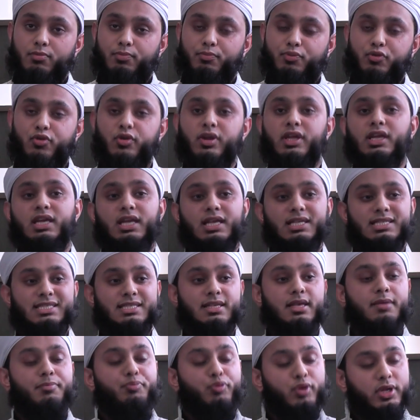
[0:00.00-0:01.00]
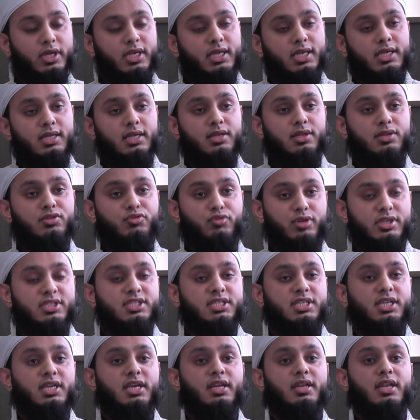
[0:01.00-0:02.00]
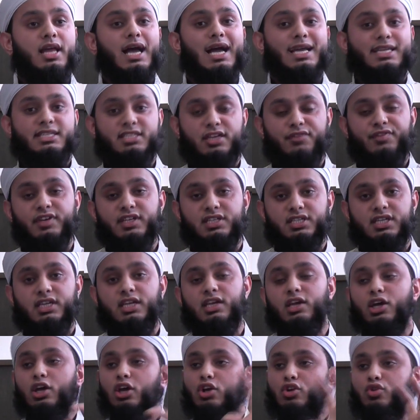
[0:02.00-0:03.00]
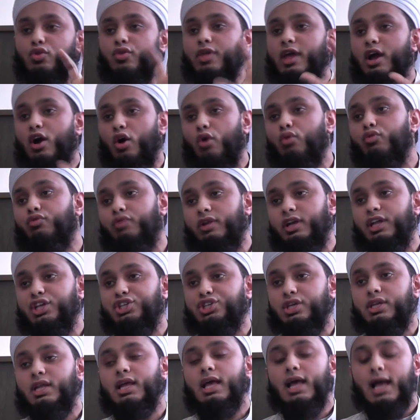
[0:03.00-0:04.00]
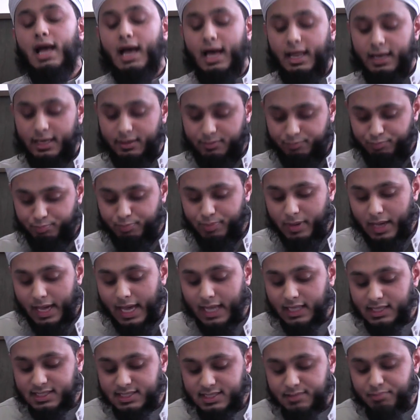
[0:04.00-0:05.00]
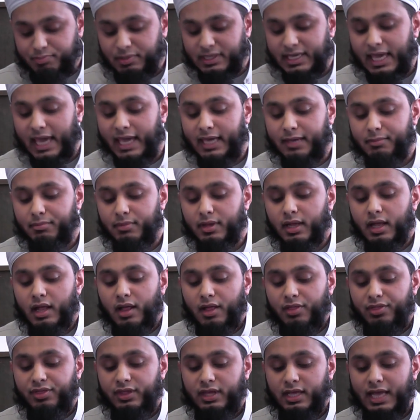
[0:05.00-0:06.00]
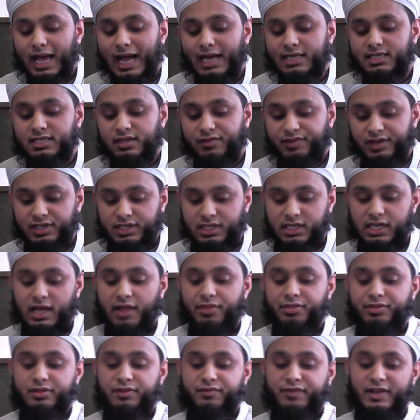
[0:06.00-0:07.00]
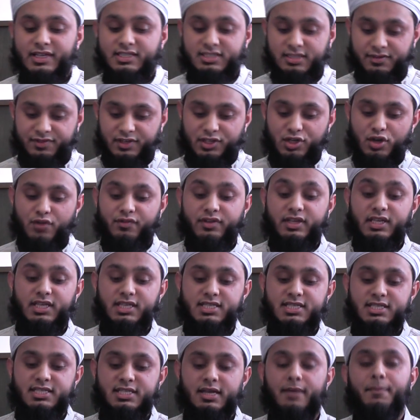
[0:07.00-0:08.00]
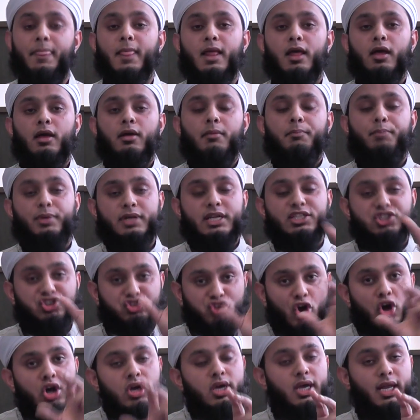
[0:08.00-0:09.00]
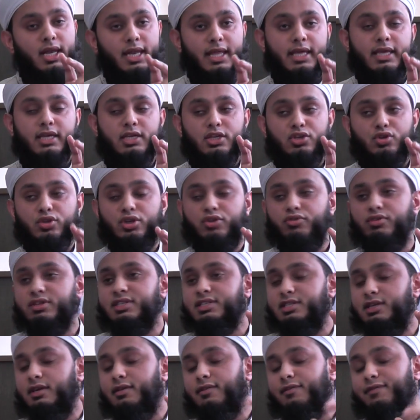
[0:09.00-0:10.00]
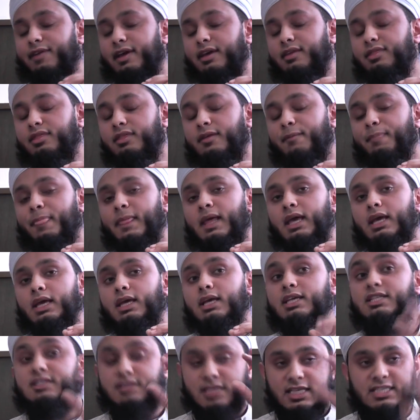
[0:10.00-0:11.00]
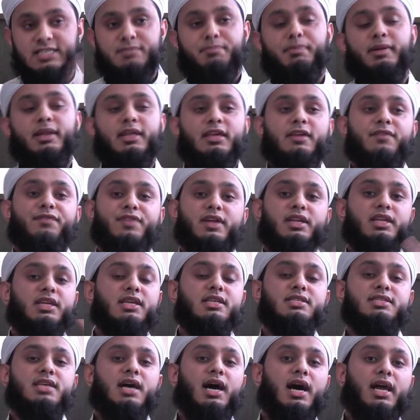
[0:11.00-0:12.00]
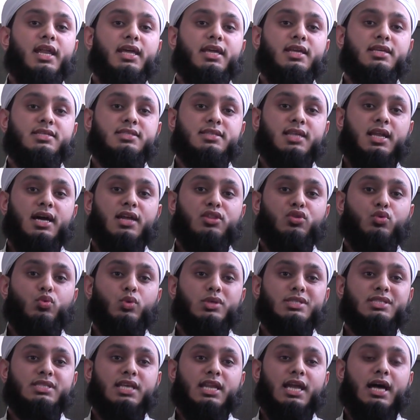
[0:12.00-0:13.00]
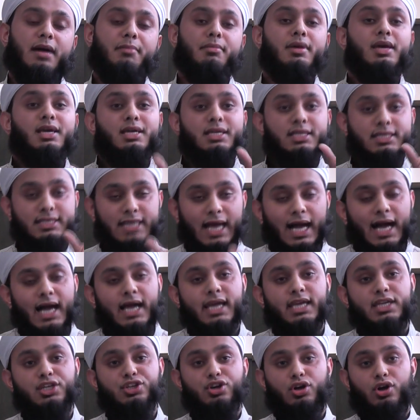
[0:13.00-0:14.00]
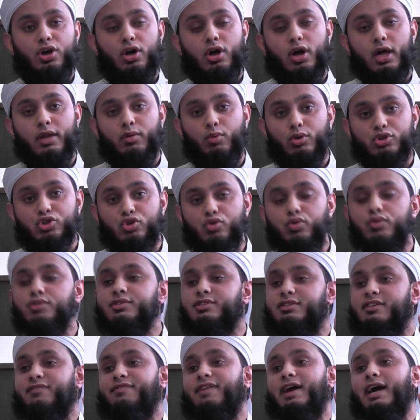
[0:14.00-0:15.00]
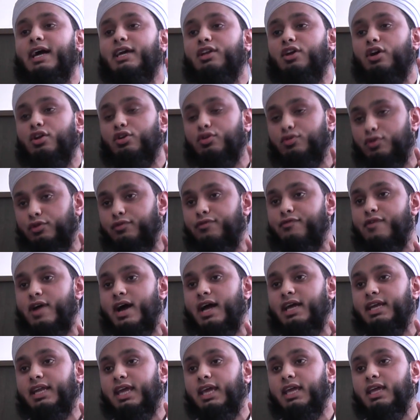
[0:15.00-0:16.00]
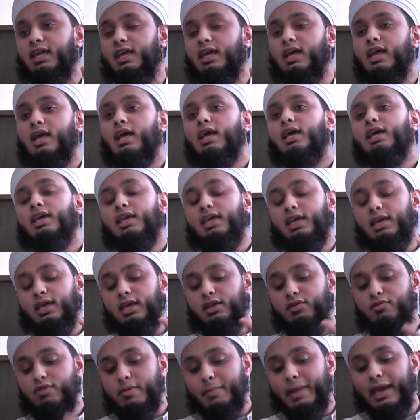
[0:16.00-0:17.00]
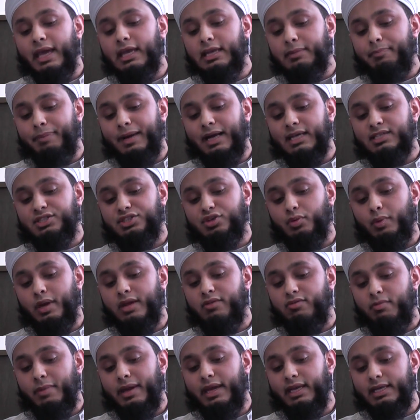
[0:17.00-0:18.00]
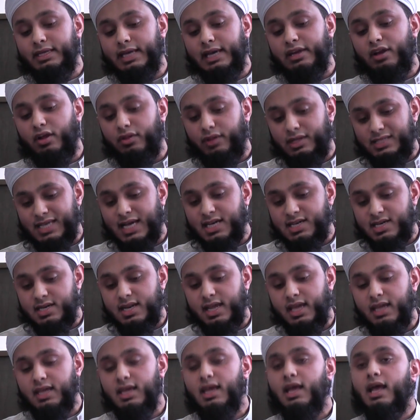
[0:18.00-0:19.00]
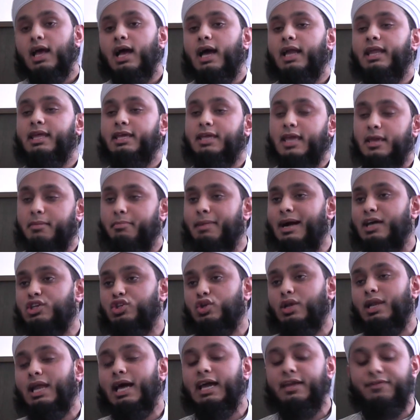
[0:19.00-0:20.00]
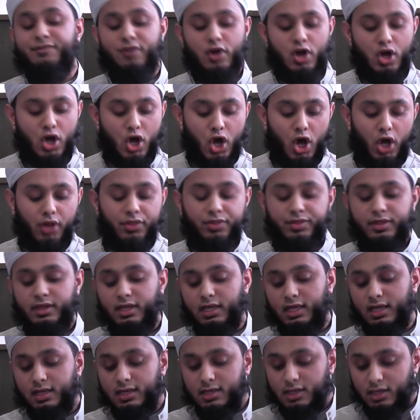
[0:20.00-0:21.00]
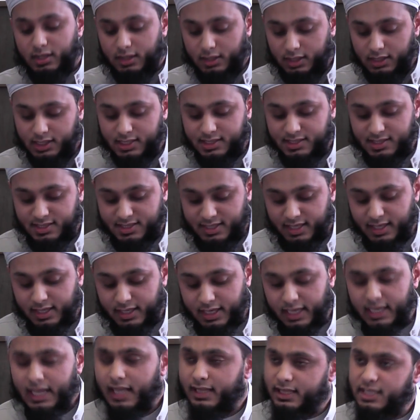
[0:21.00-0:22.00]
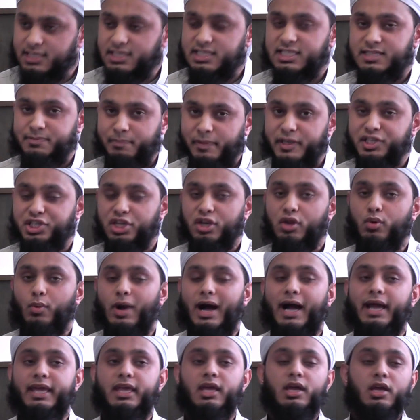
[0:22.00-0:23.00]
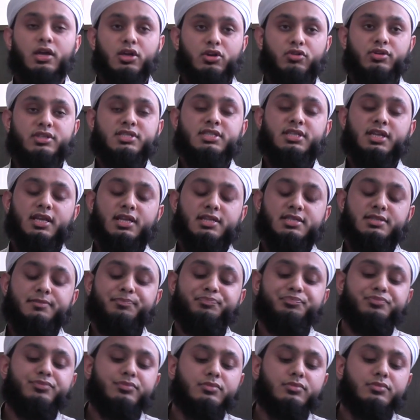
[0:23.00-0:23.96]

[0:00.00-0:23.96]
pre-Christian activity to their own religion, and hence became the activity and the festivity of Easter. But a stronger link to the Christian faith is this belief that Isa alayhi salatu wasalam died and was crucified on Good Friday. He passed away and remained dead on the Saturday, and he came back to life on the Easter Sunday. And this is especially why Christians